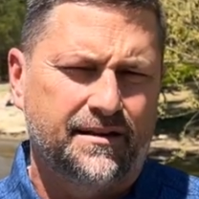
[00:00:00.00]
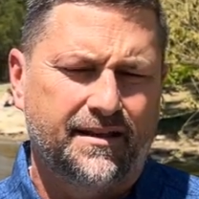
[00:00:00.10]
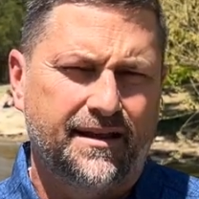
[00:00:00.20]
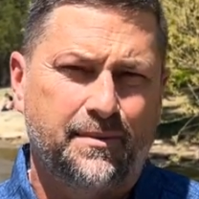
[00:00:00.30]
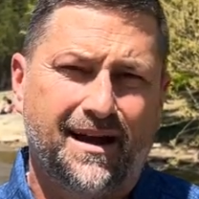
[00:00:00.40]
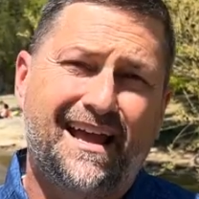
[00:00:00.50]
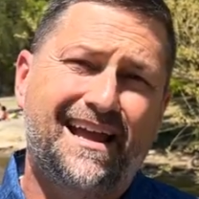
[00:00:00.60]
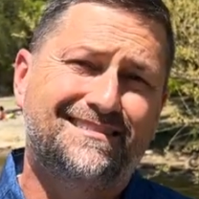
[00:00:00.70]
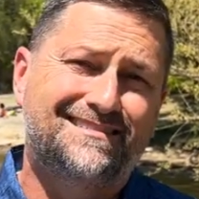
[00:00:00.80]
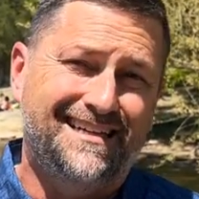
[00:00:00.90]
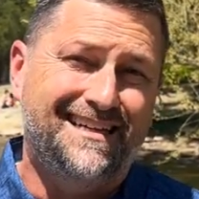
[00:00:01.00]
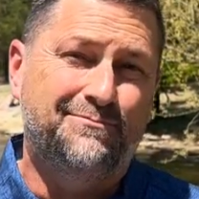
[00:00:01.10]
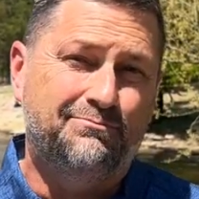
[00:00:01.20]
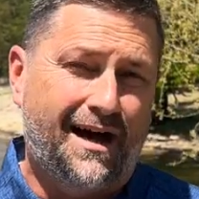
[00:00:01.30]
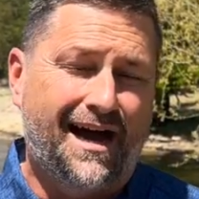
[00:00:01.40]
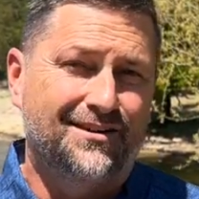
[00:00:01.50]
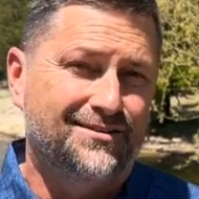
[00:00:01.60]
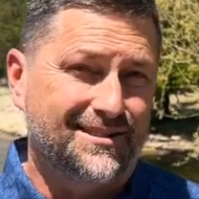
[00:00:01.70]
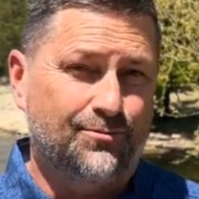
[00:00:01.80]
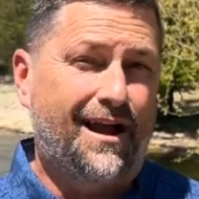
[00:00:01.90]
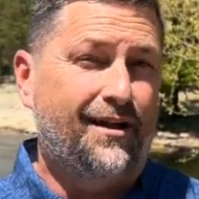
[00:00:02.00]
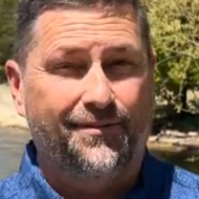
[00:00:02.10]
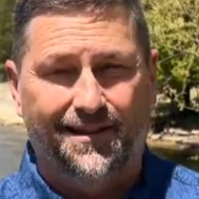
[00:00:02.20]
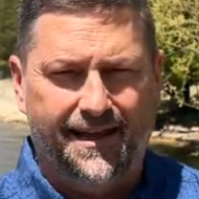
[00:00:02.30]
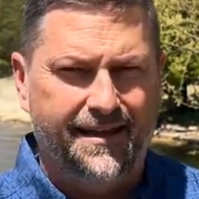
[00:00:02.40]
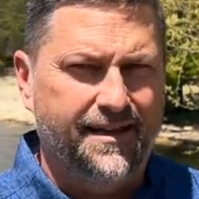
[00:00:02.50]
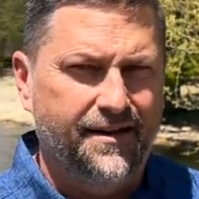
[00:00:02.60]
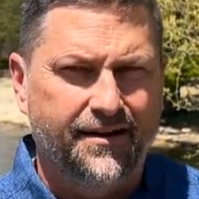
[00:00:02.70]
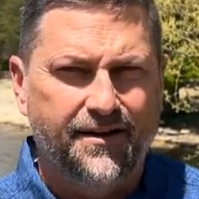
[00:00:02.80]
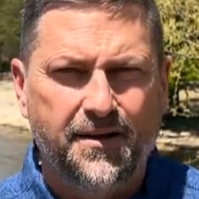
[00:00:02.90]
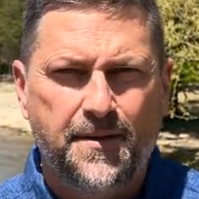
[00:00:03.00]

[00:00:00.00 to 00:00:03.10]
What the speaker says: lake, about 18 miles around the lake here.